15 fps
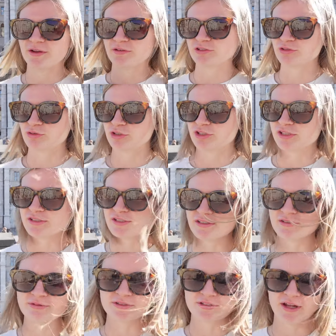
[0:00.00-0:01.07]
It was gorgeous.
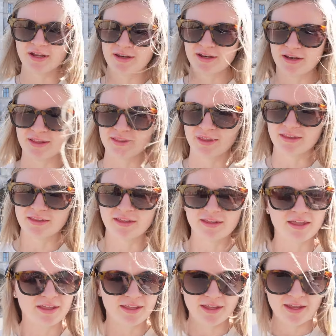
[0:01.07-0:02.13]
This was not anything that
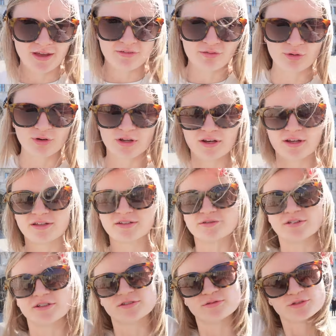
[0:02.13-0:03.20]
like EF
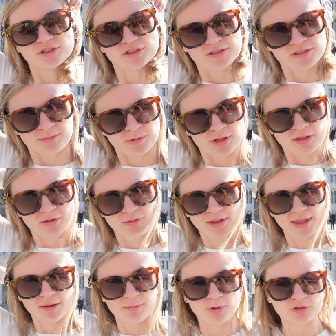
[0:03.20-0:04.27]
organized. This was just something that we
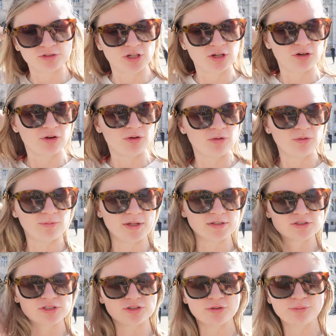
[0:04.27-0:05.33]
like booked on our own and
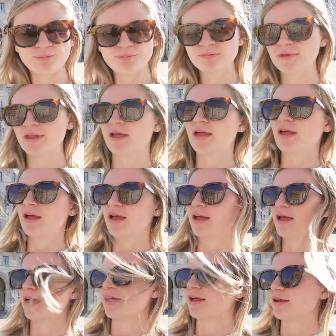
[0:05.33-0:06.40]
went to.
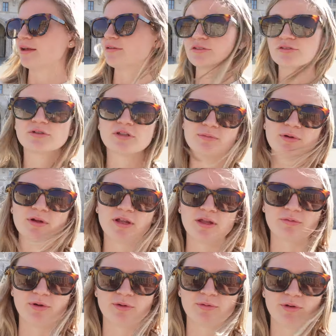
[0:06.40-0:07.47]
And it was really
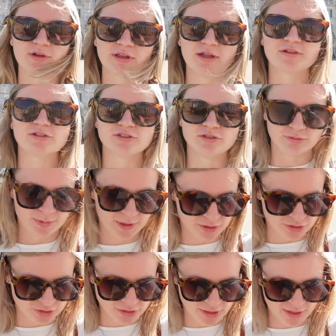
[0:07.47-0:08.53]
pretty. We were allowed to do
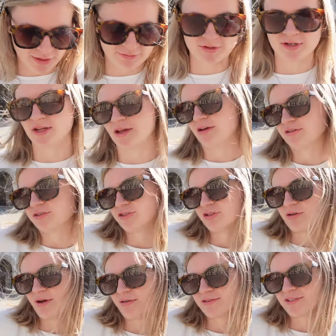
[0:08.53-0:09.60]
pictures and video,
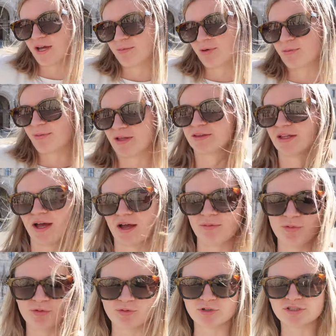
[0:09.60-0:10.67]
so I was happy about
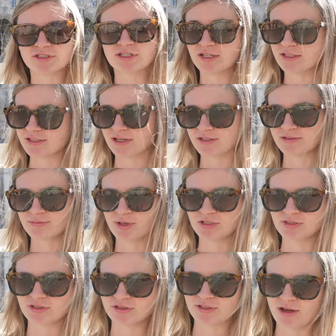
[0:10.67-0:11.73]
that. But we're just gonna take some
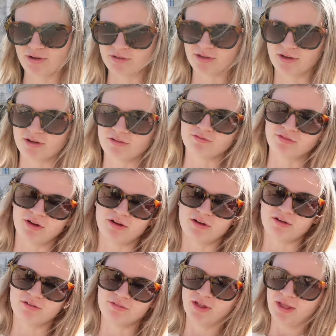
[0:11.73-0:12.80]
pictures out here in front
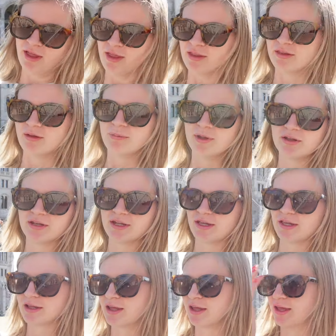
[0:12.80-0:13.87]
of the
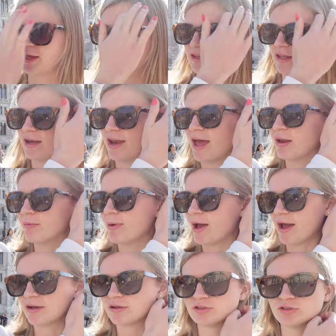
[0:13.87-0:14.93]
building and then head
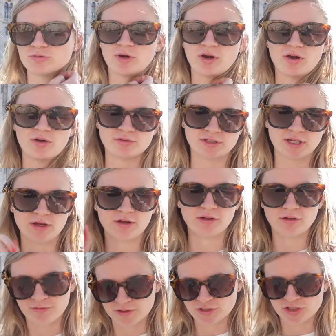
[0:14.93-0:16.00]
back to our hotel,
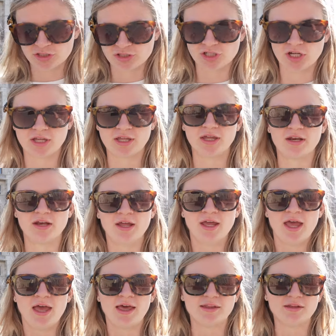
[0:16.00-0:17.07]
officially check in,
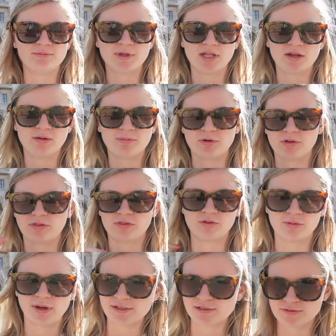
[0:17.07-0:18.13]
and then meet up with
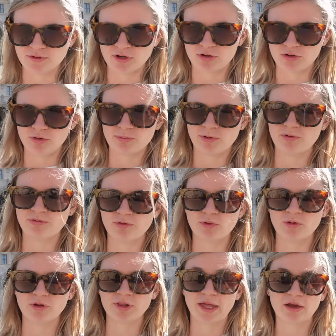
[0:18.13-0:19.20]
the rest of our group
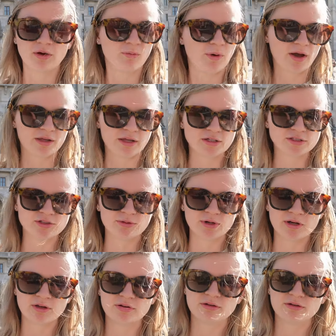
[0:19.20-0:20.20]
for like a walking tour.